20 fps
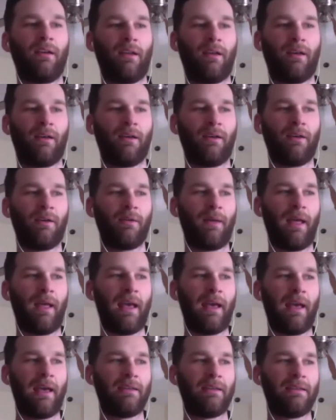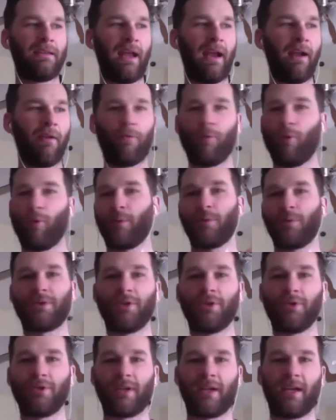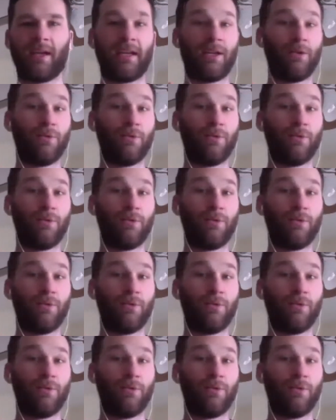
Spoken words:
and everyone was using it.